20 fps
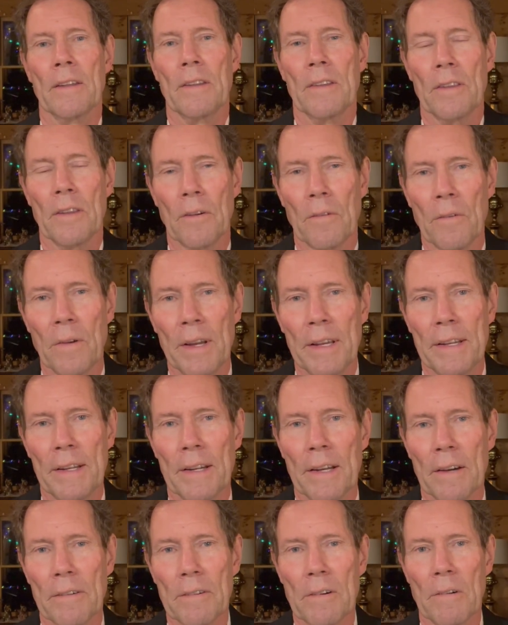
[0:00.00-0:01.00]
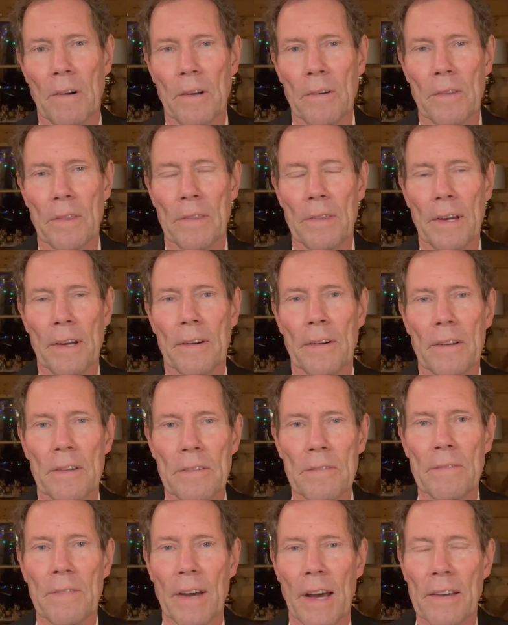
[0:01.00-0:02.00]
the rate of growth there is
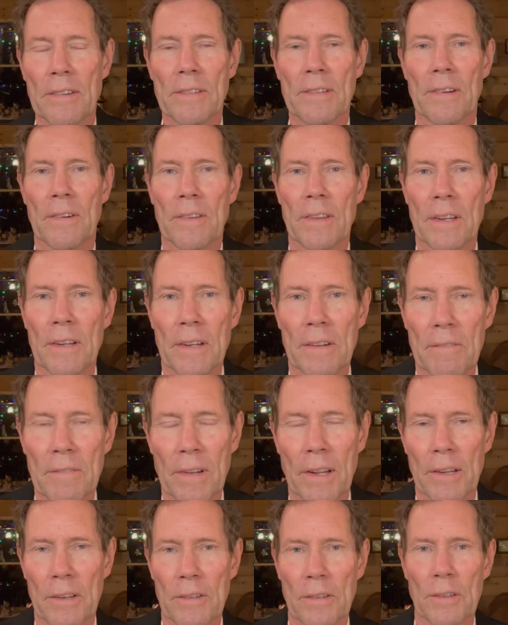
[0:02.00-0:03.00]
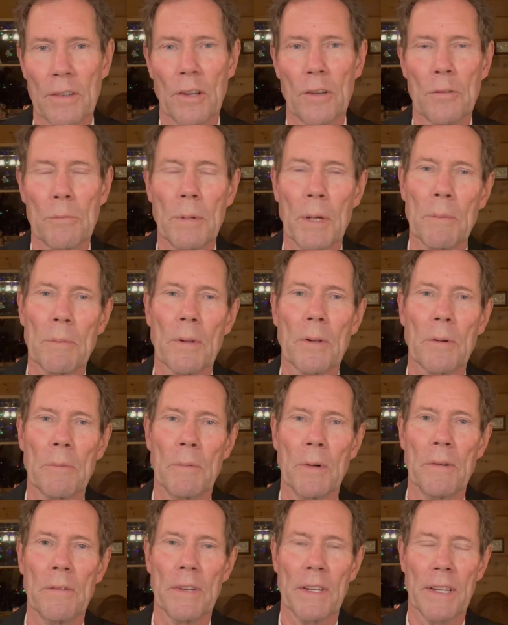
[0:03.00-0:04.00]
faster than inflation. Those people are
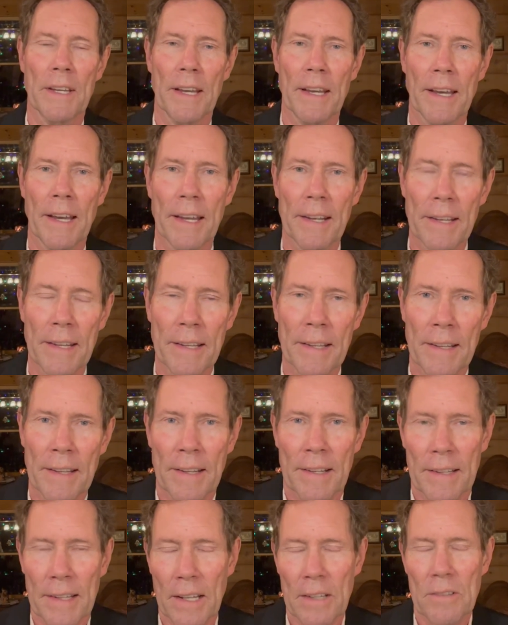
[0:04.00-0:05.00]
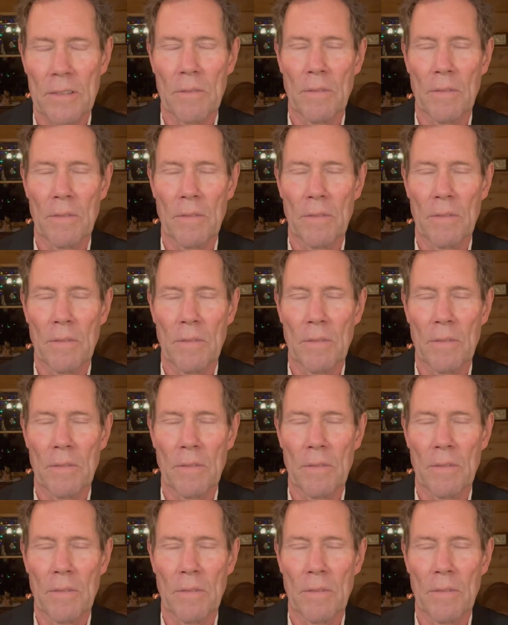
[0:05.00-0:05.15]
moving ahead. That's